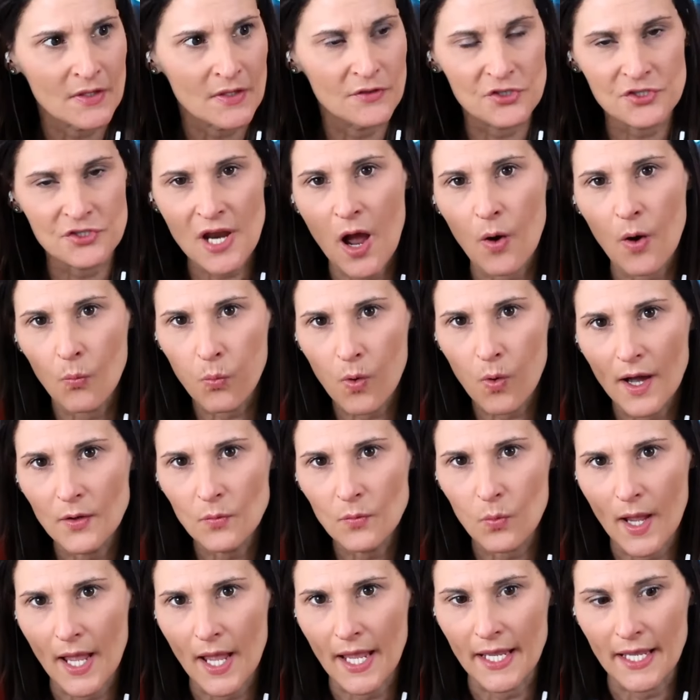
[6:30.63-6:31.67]
There's not
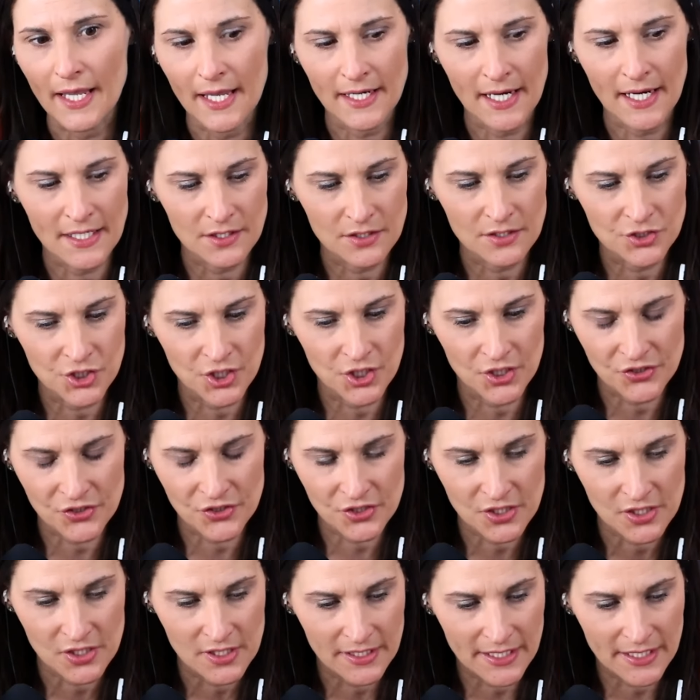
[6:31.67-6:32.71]
one way. And I
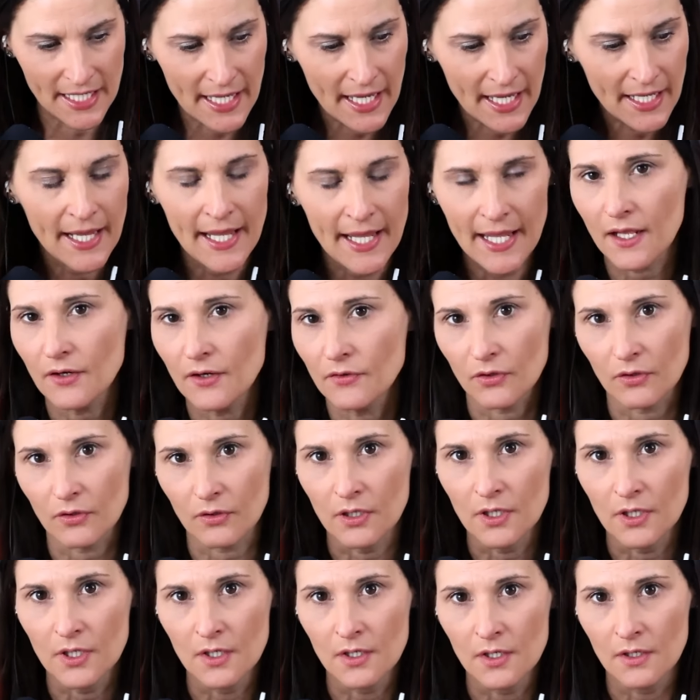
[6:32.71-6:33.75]
just can't
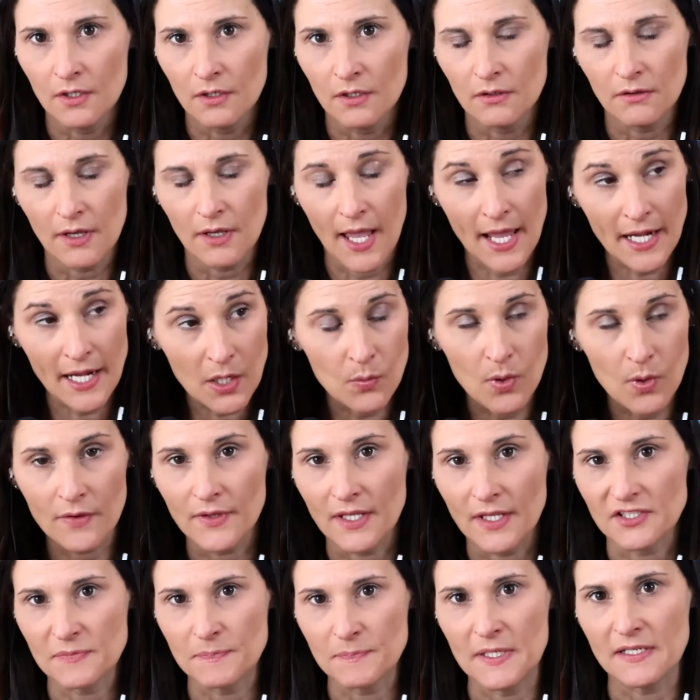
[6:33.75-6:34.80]
handle
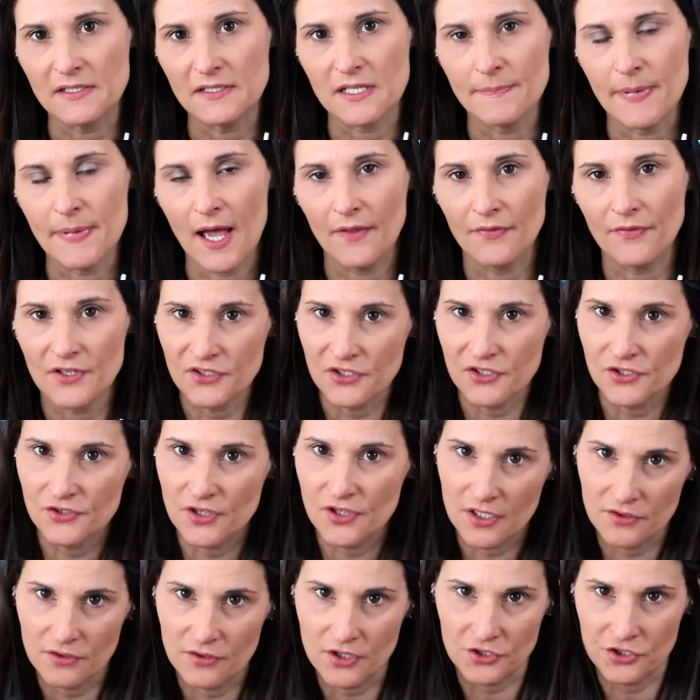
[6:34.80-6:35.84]
anyone that speaks about this is
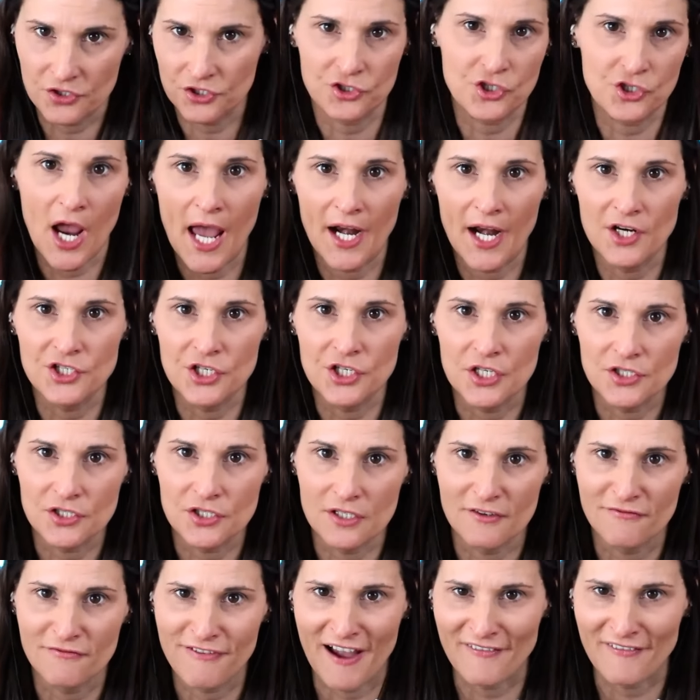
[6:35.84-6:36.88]
the, the strategy
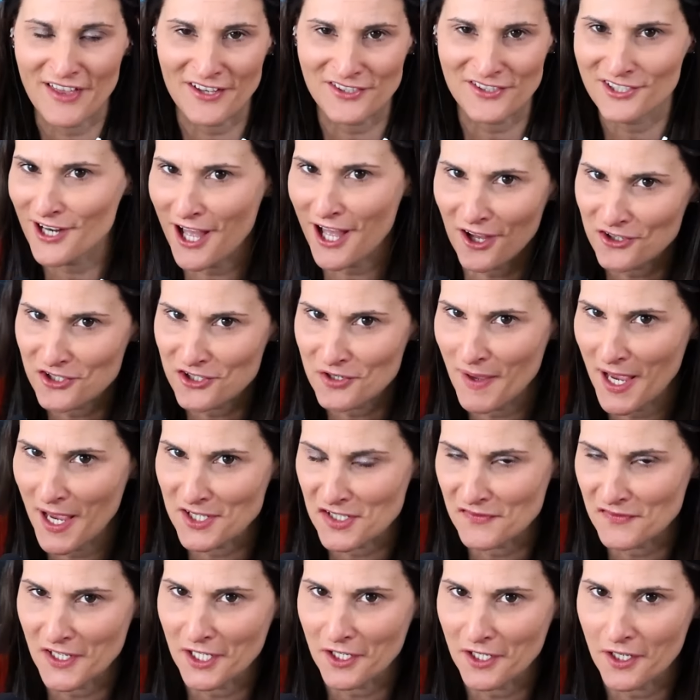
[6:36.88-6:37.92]
to five thousand dollars in
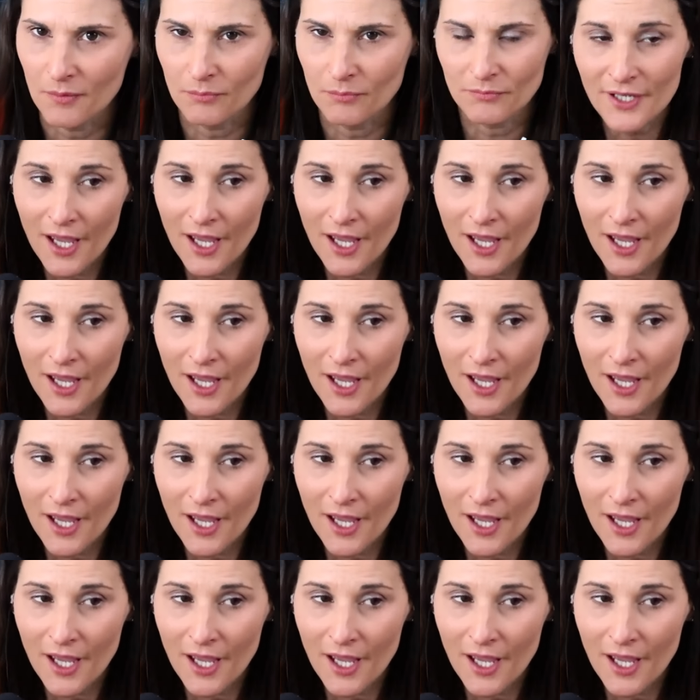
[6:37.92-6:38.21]
passive income.